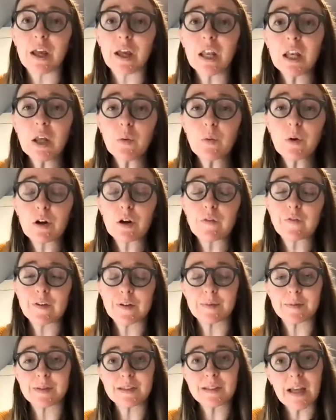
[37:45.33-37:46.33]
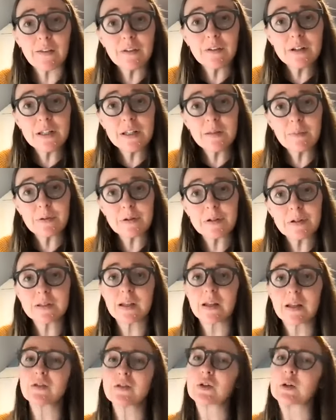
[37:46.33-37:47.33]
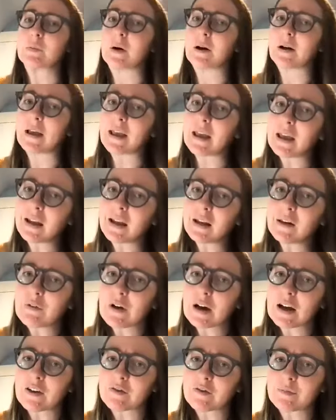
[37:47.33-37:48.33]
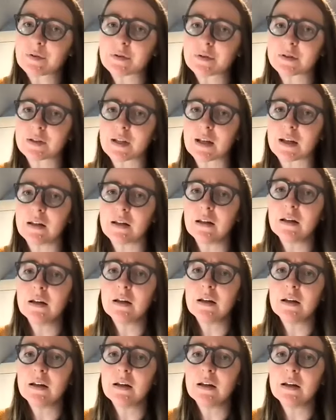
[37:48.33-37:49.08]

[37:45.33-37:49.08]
anywhere from 70% to about 85%.